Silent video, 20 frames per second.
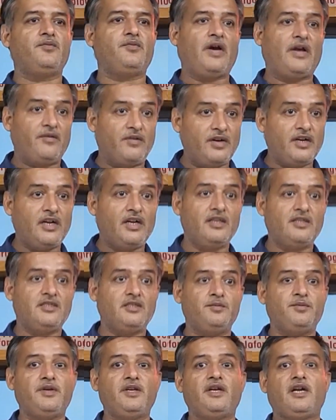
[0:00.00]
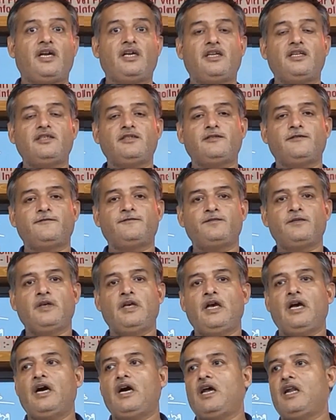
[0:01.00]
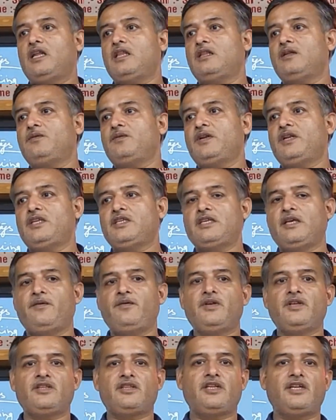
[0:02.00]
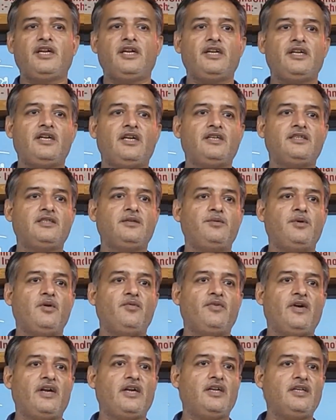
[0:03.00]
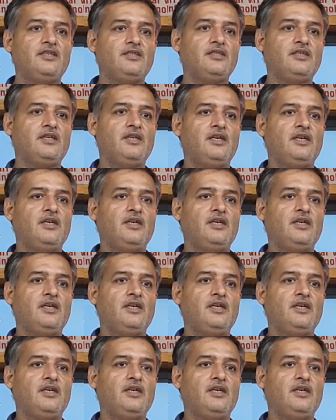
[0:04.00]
500 GB hard disk. Another one is having 300 GB of hard disk.